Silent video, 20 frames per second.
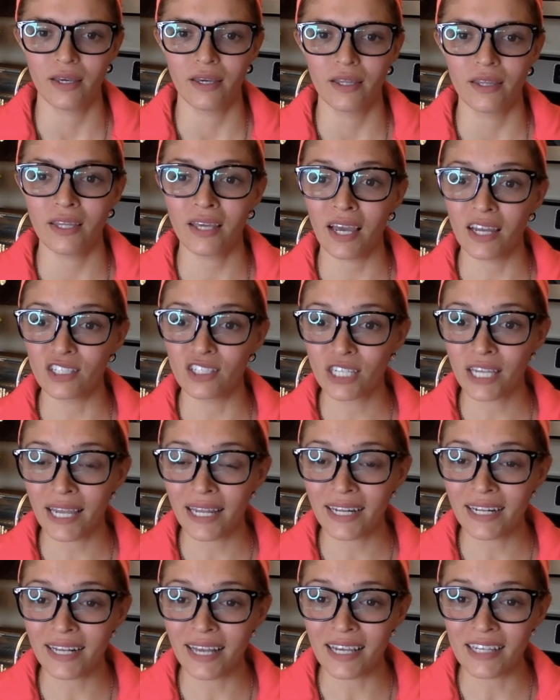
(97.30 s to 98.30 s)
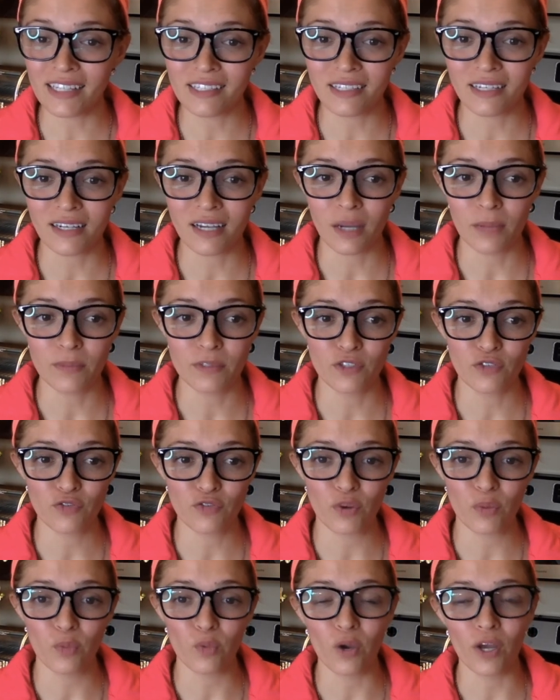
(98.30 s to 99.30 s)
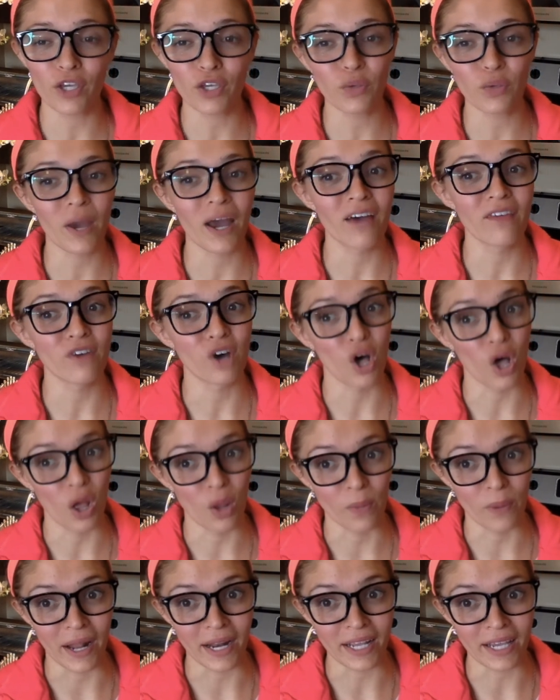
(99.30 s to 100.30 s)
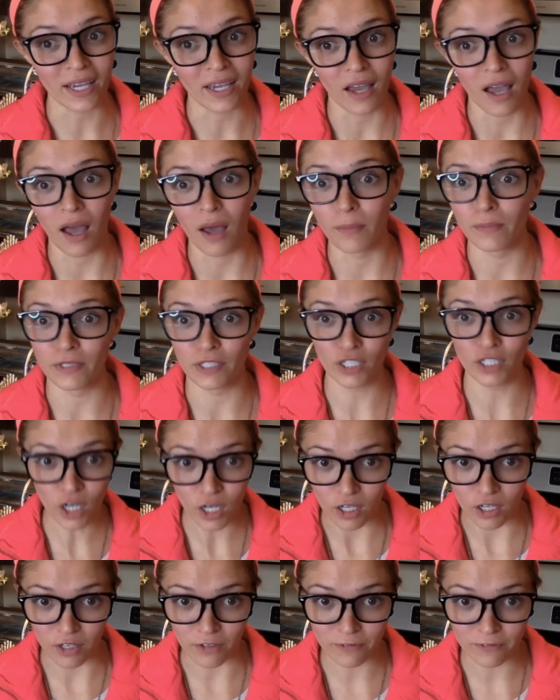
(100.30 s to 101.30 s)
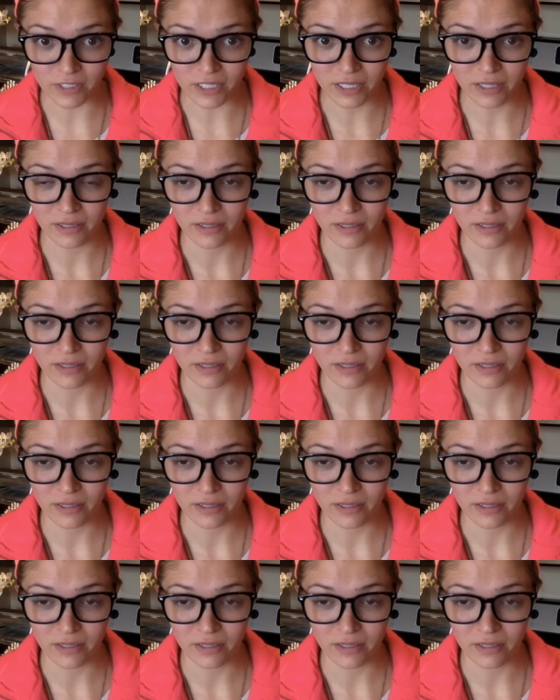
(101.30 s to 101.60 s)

The educated guess comes from what you have already observed